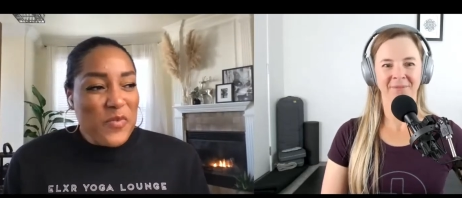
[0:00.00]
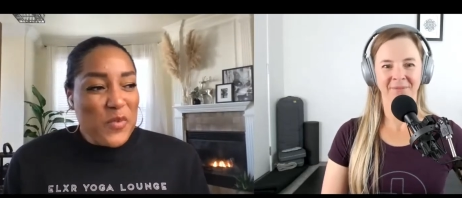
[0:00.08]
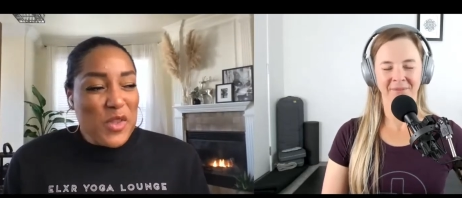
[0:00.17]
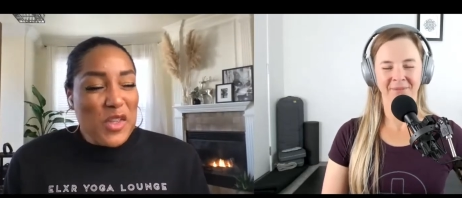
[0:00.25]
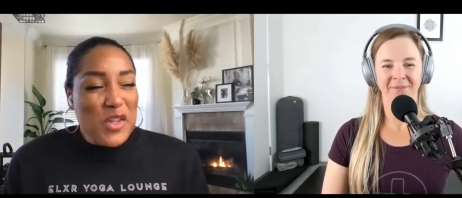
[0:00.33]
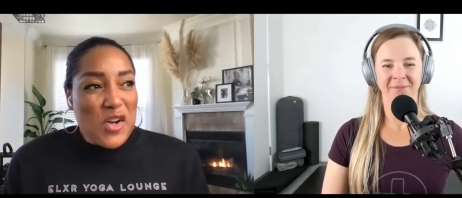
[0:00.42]

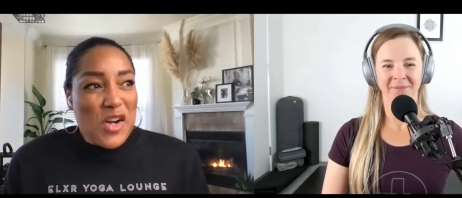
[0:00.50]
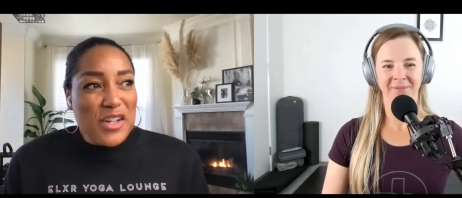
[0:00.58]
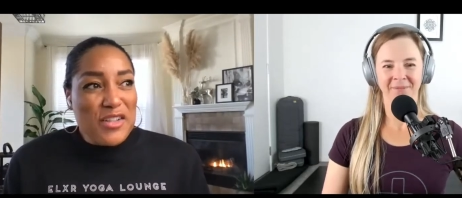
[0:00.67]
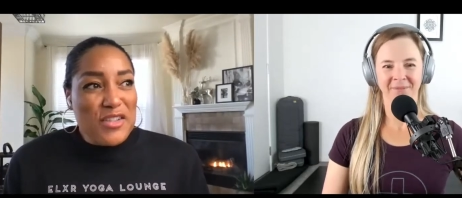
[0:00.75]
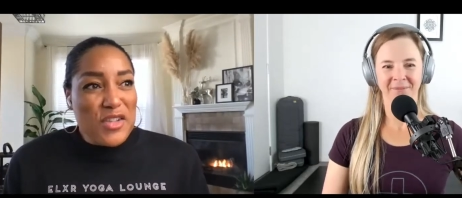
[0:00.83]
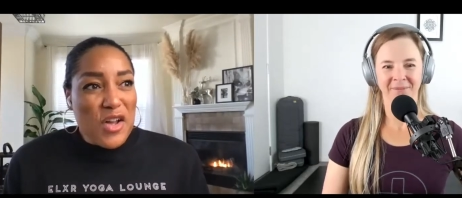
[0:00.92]
Speaker 1: within
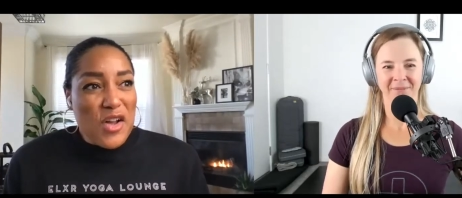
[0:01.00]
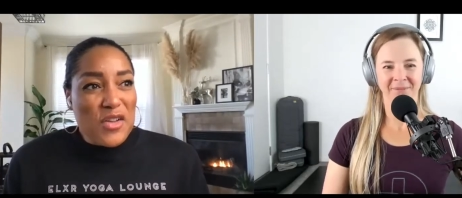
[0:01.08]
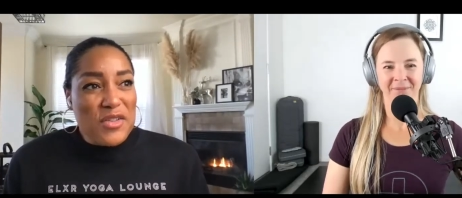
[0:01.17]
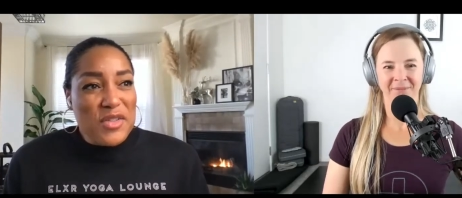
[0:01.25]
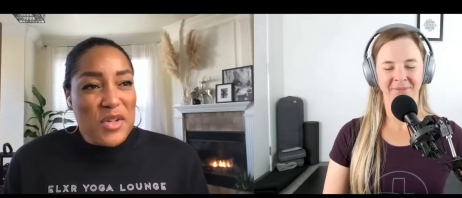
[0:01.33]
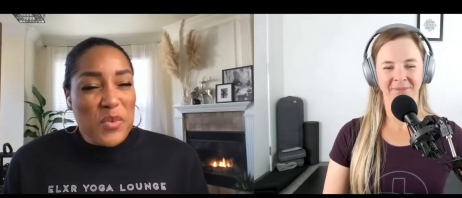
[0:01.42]
Arkansas.
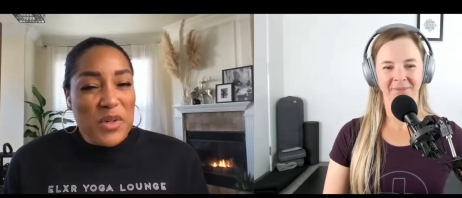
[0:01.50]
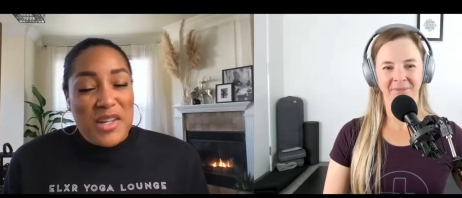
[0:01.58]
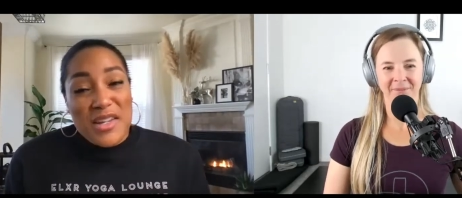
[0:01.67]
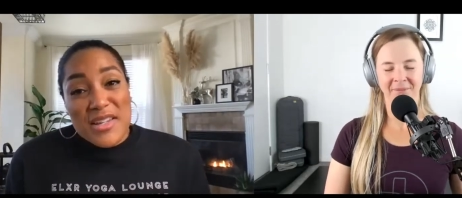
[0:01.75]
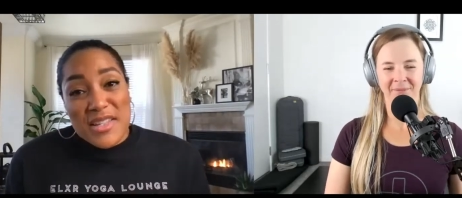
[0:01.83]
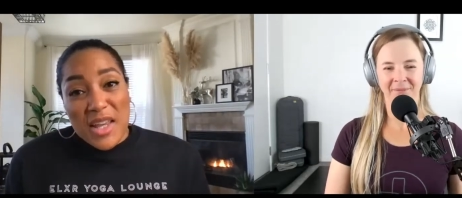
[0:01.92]
And so when
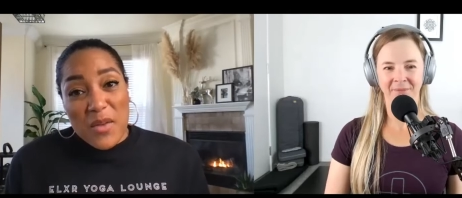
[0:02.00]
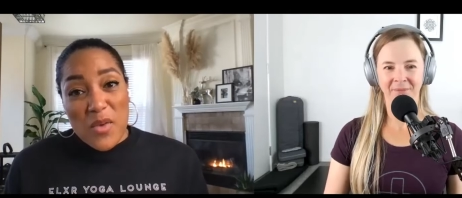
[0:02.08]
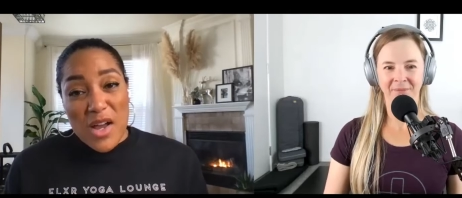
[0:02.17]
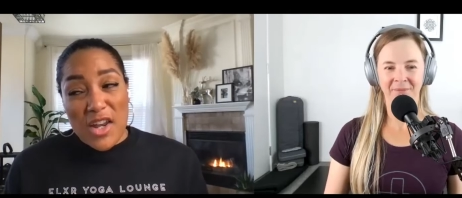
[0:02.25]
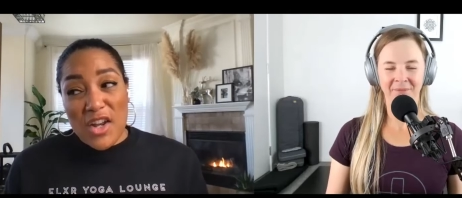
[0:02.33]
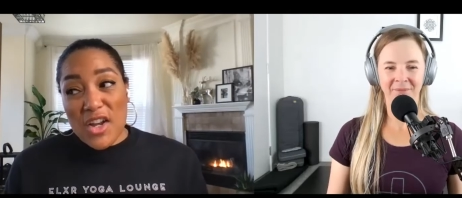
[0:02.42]
he said,
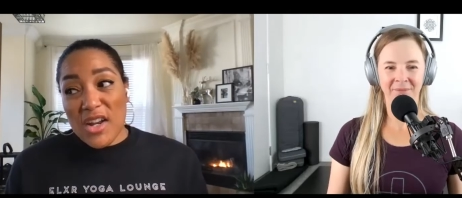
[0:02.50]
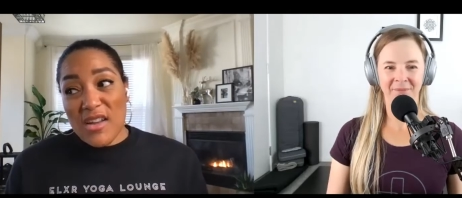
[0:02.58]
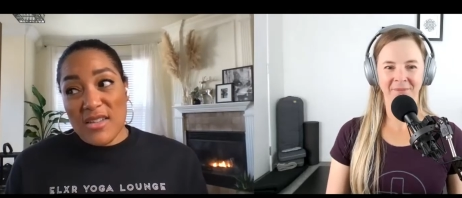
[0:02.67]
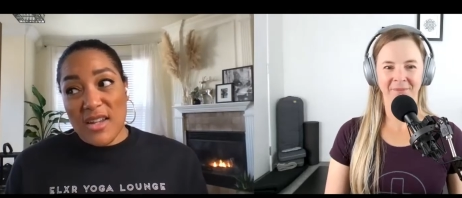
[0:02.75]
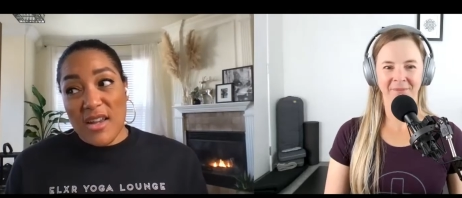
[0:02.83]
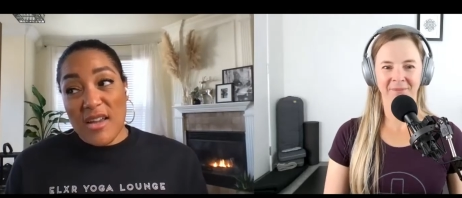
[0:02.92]
why not? I
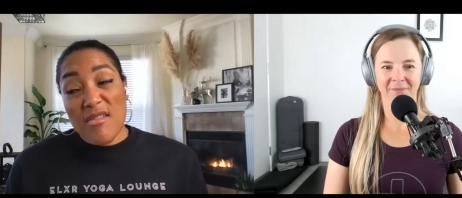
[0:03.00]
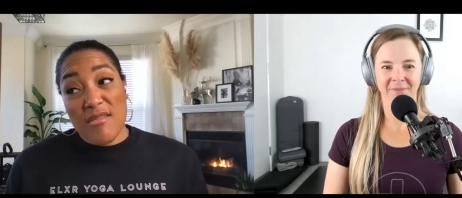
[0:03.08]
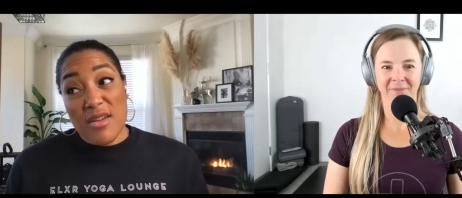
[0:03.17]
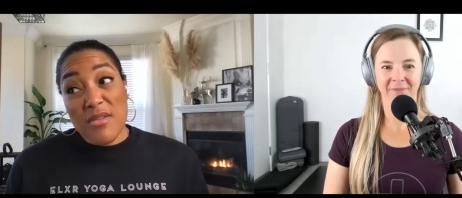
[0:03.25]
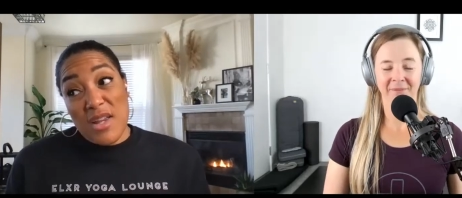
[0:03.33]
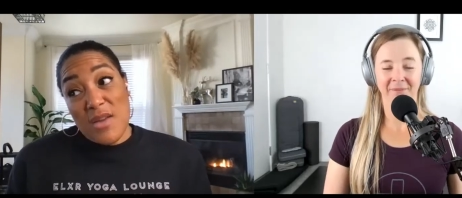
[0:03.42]
was like,
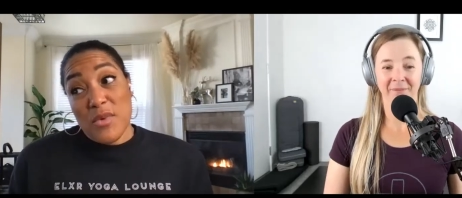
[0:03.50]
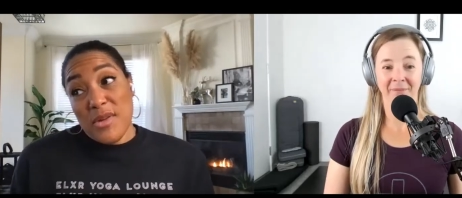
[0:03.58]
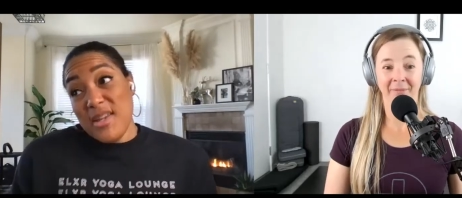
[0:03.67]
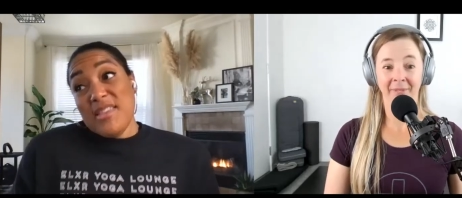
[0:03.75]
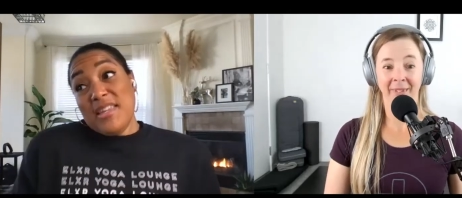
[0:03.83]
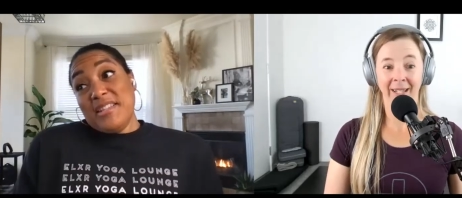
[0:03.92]
oh, okay, well,
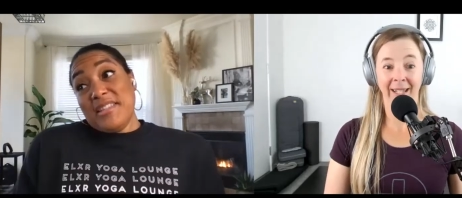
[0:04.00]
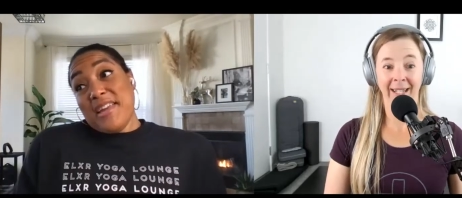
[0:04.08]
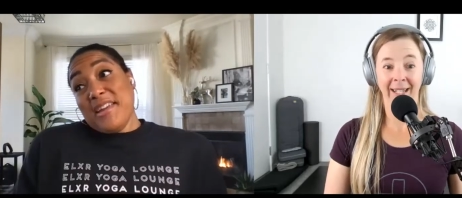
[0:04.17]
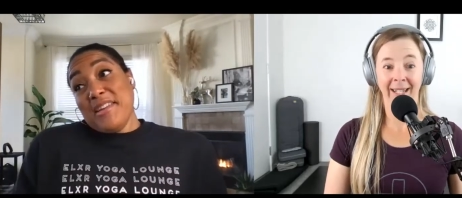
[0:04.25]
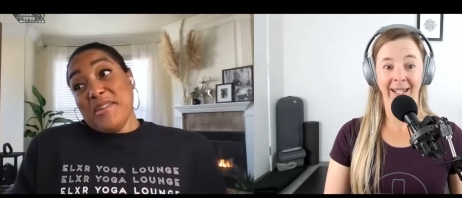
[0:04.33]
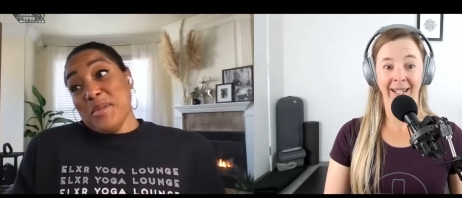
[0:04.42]
he thinks I
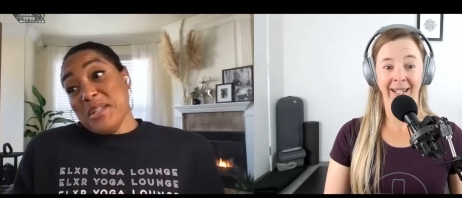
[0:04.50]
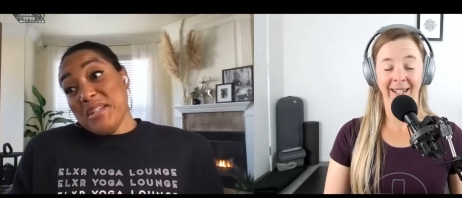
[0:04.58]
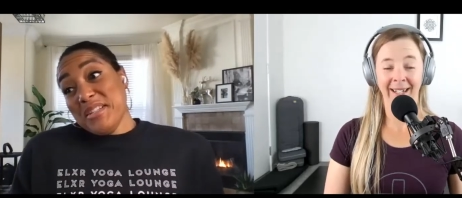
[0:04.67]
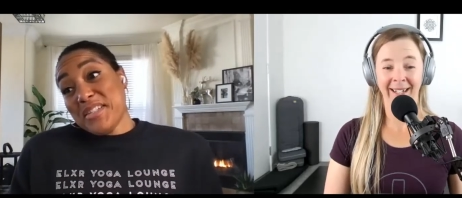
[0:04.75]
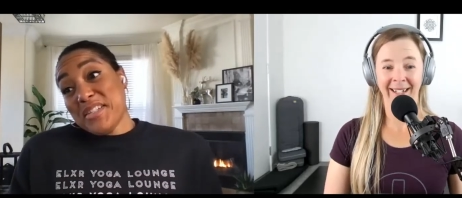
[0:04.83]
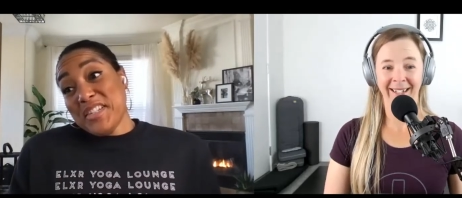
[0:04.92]
could do
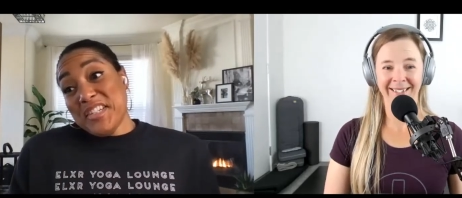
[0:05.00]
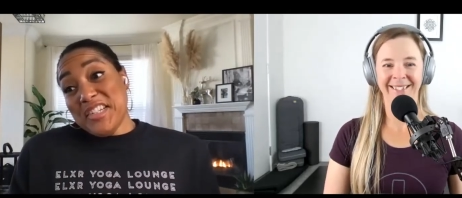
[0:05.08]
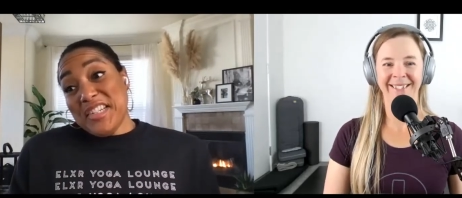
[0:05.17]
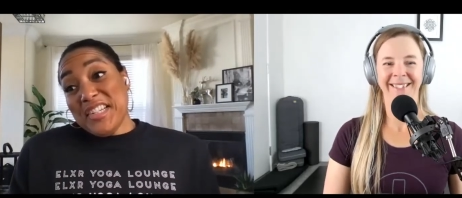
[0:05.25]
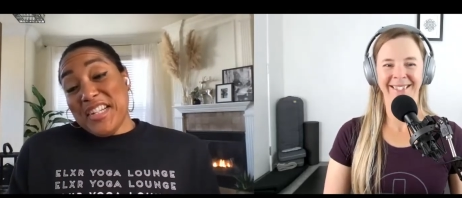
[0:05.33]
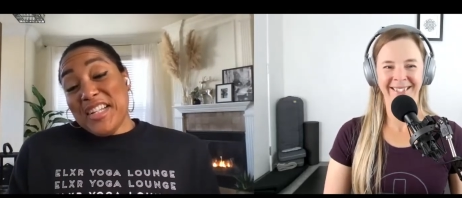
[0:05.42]
this.
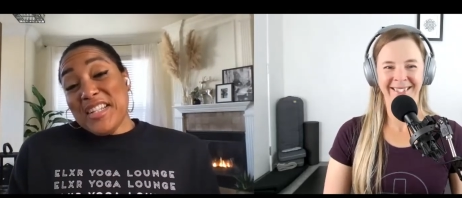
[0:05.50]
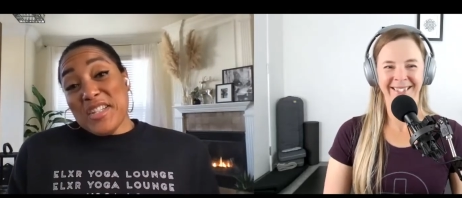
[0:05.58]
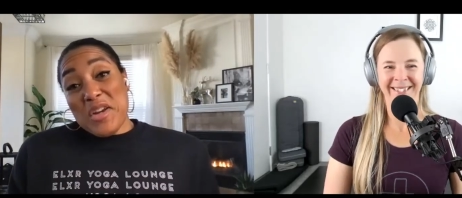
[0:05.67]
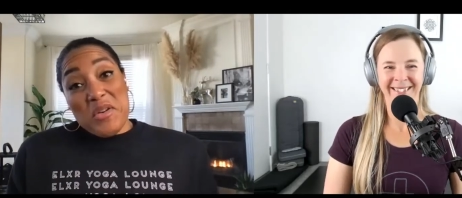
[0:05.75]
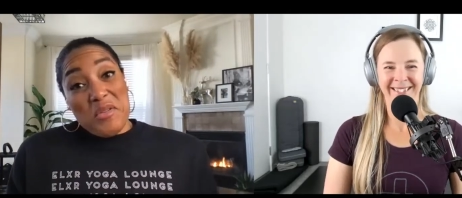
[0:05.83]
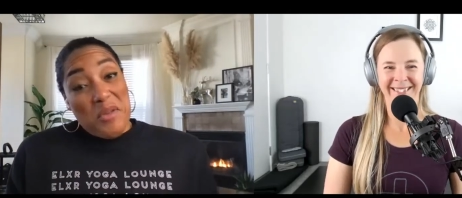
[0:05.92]

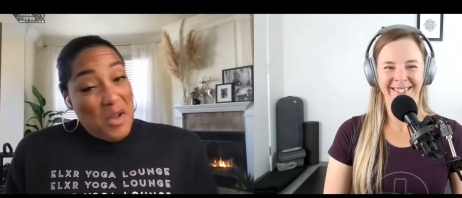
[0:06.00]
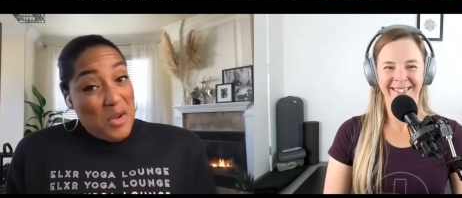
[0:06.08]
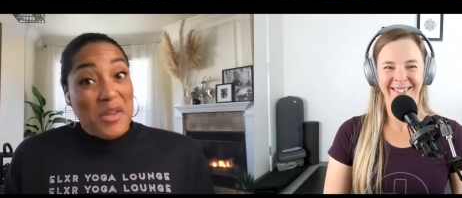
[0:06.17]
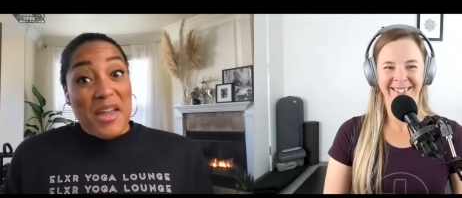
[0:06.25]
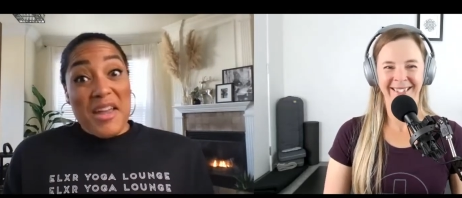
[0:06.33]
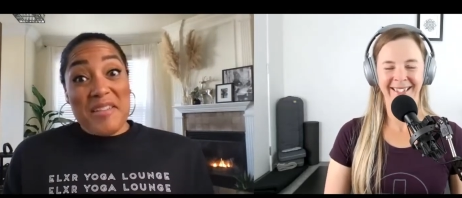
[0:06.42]
So,
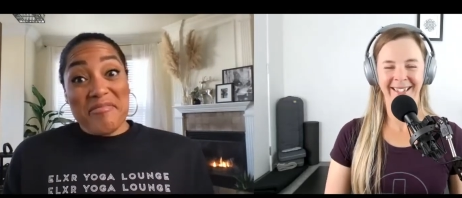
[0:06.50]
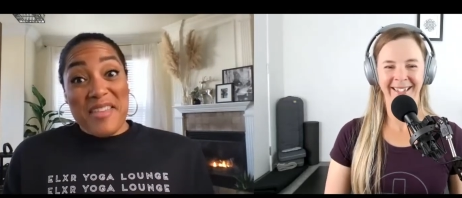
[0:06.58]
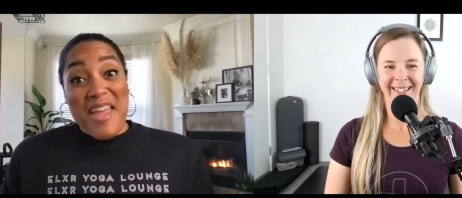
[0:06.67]
okay.